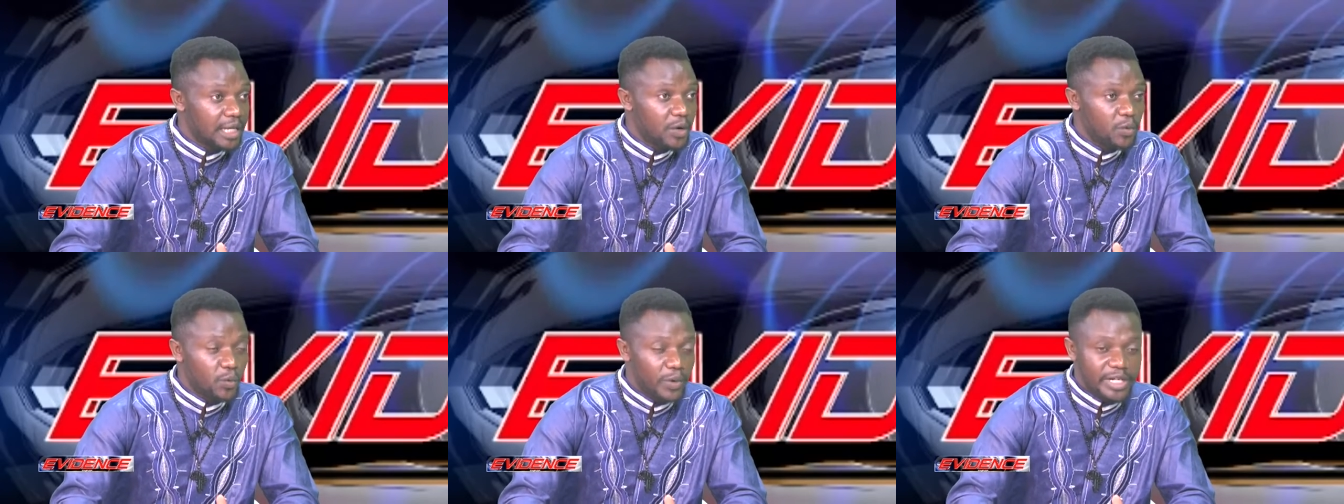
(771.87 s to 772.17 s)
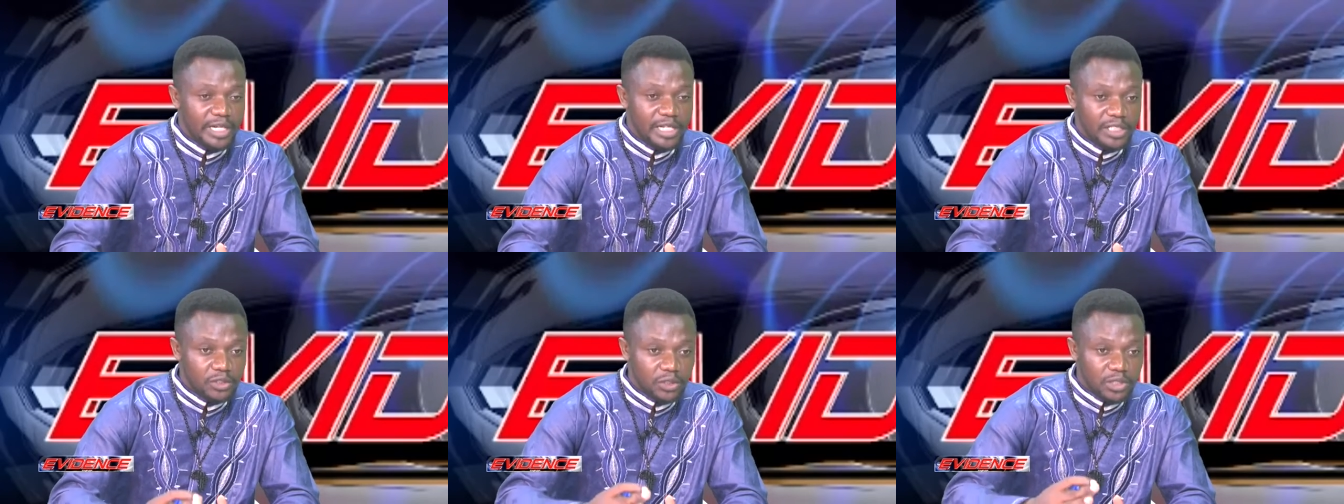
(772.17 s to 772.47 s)

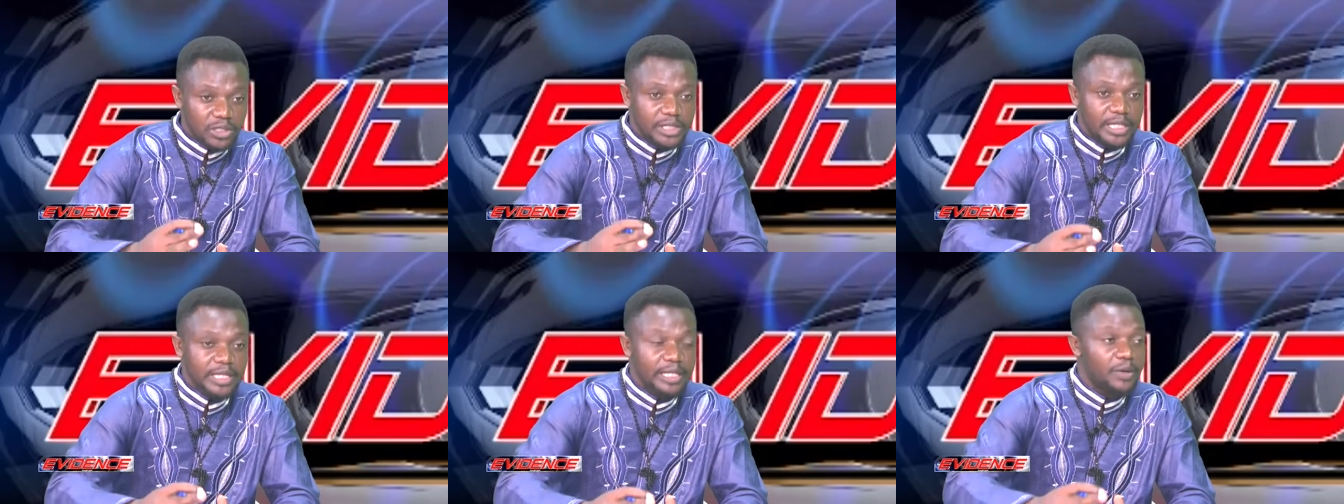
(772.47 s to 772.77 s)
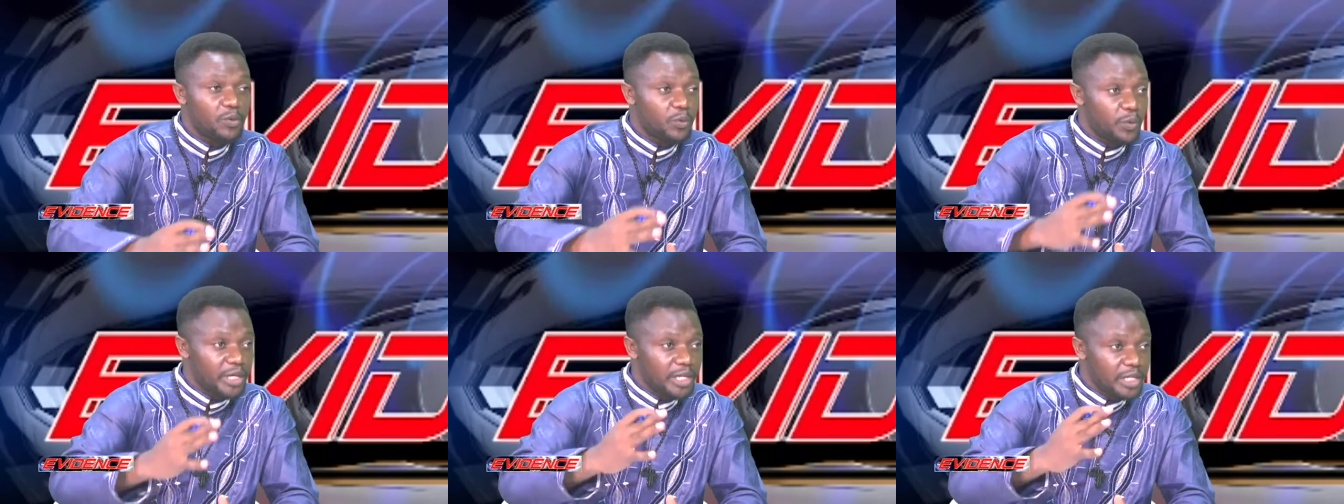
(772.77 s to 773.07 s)
When they just say,
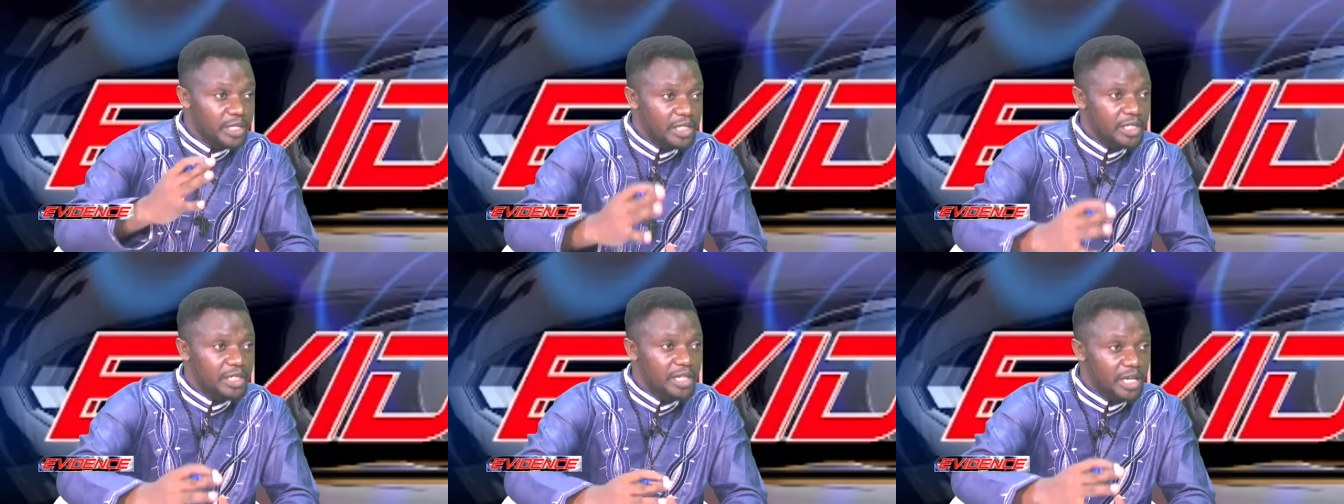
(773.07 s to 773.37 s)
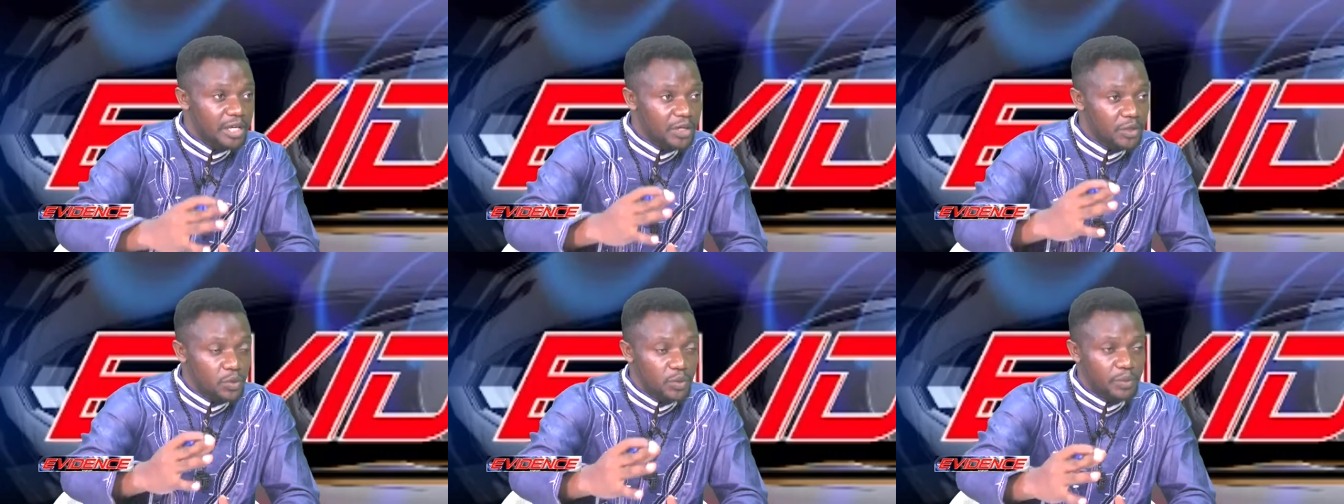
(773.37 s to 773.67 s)
we need
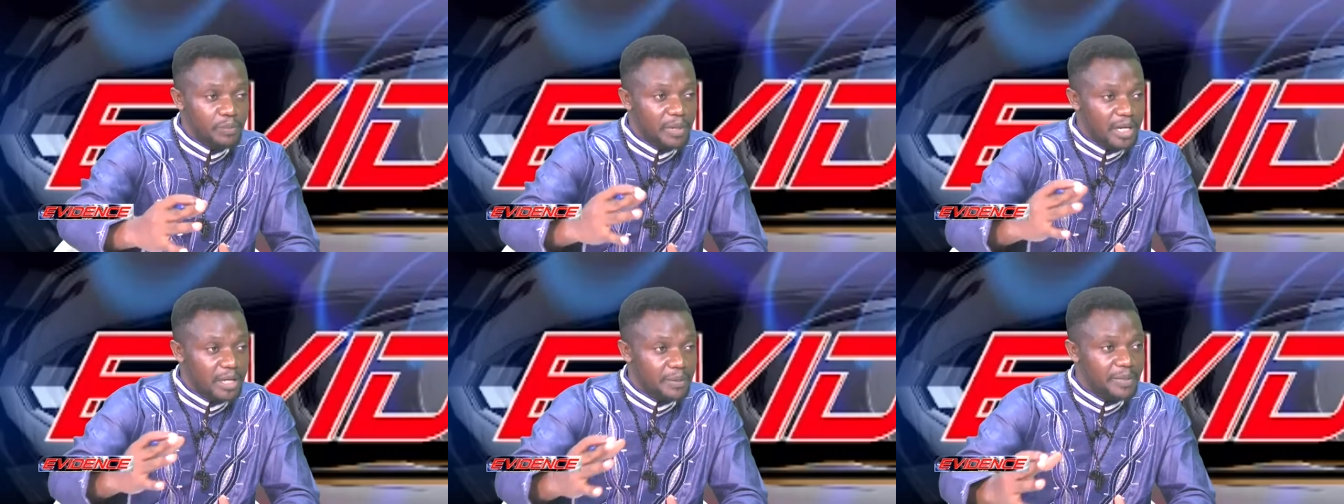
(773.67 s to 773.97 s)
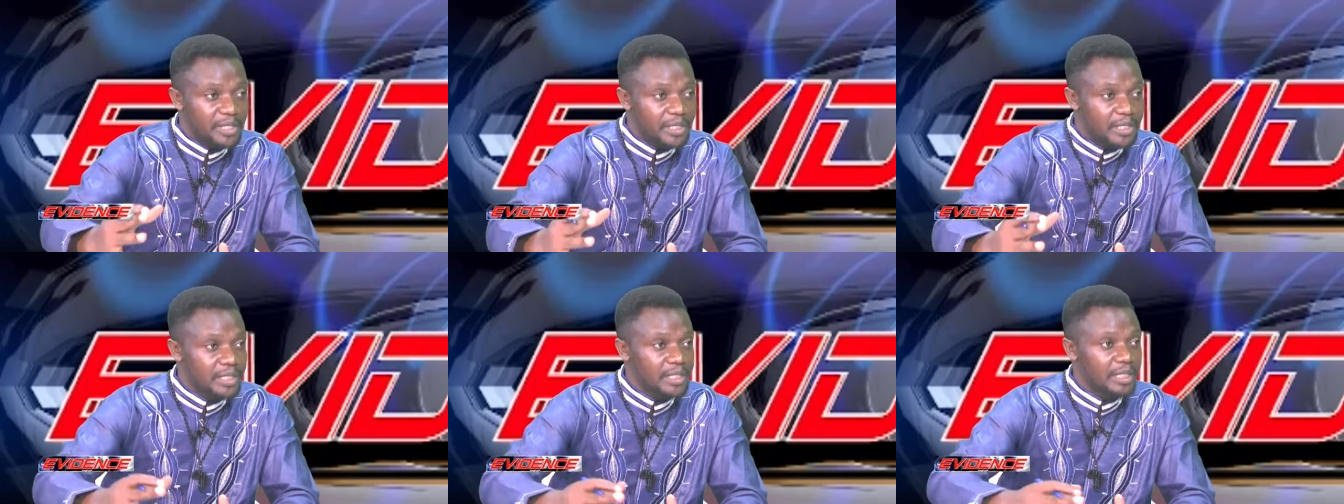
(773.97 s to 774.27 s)
a youth
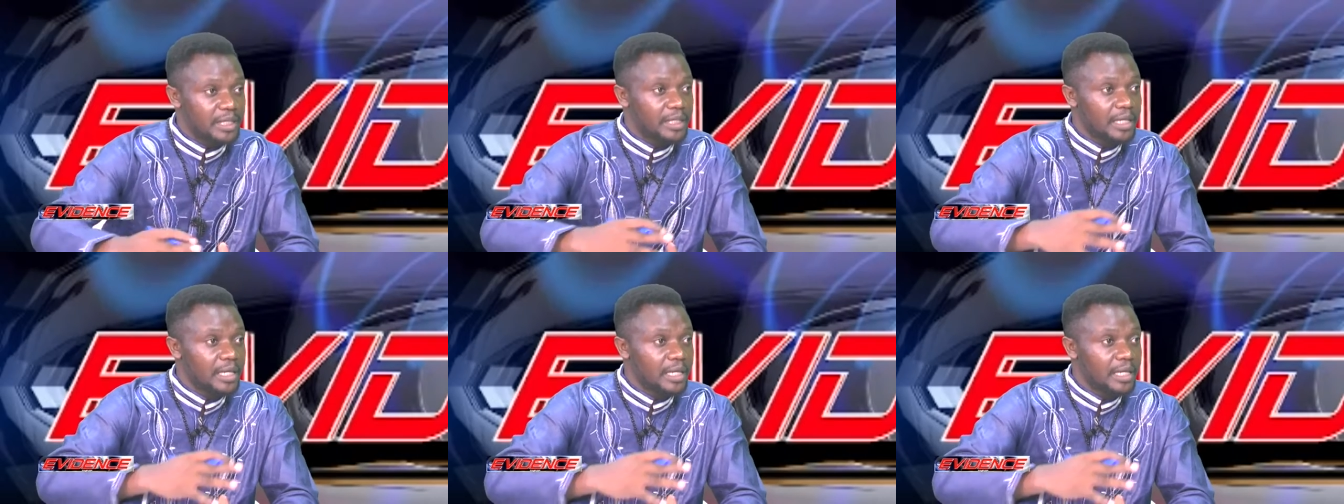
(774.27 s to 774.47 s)
parliamentarian,